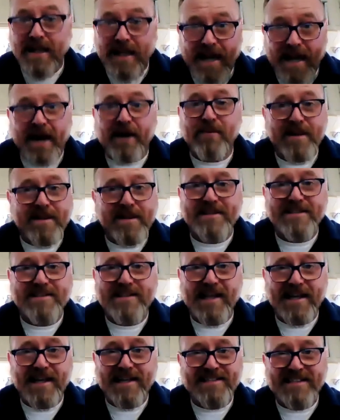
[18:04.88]
got to read this
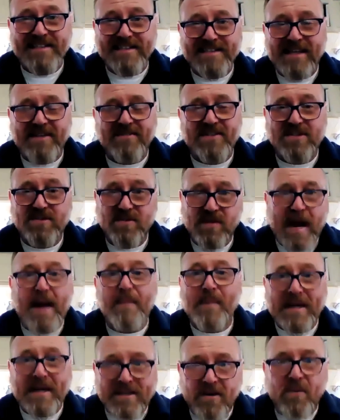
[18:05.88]
thing, because if it's
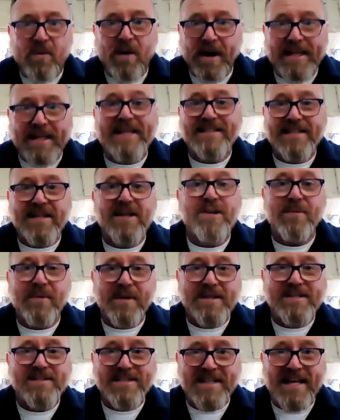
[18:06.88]
crap, I don't want to continue
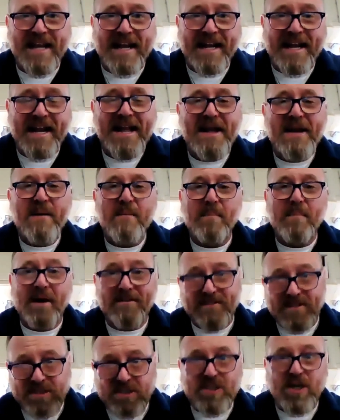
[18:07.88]
with this thing. But
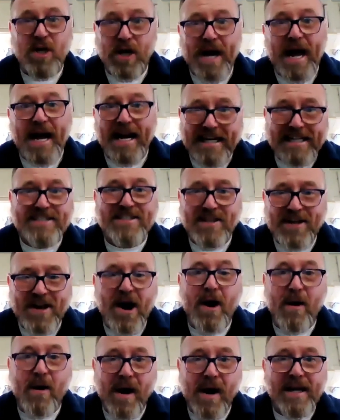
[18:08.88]
if it's good, I need to
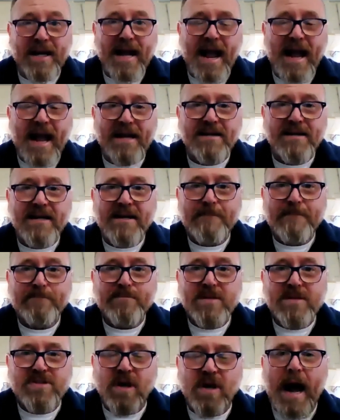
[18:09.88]
know it. And
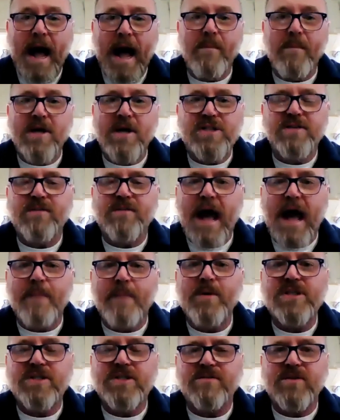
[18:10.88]
so, how much
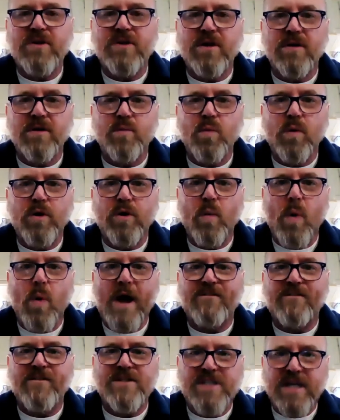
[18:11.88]
of your
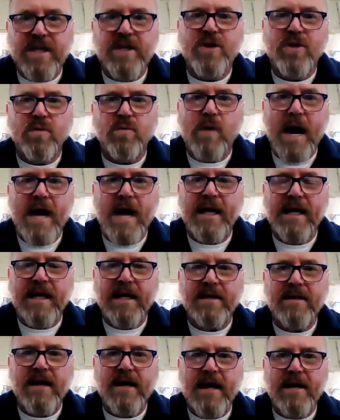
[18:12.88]
wife is in your writing,
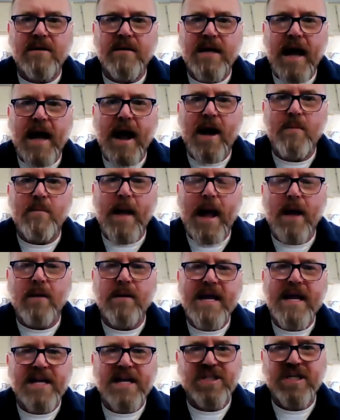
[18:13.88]
and how
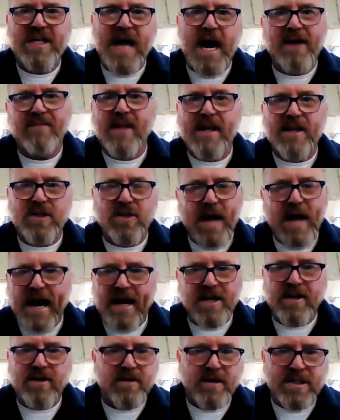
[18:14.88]
is she kind of like your
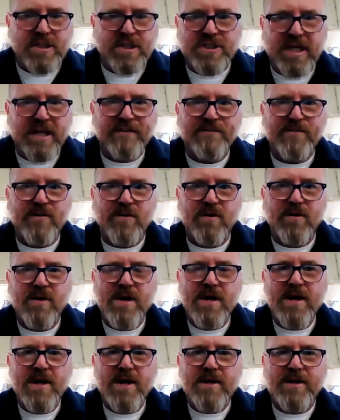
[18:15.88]
editor in chief, or
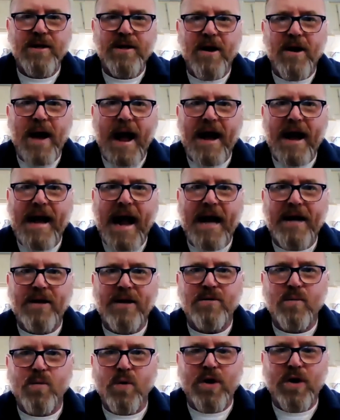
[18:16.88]
how do
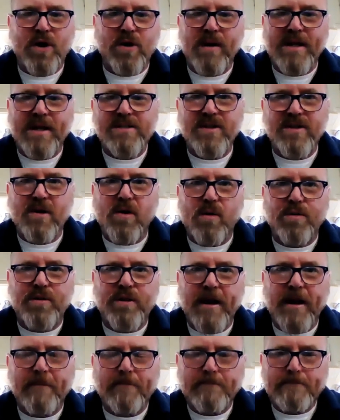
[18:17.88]
you work her into the whole
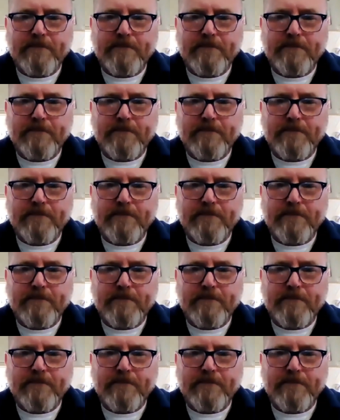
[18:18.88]
thing?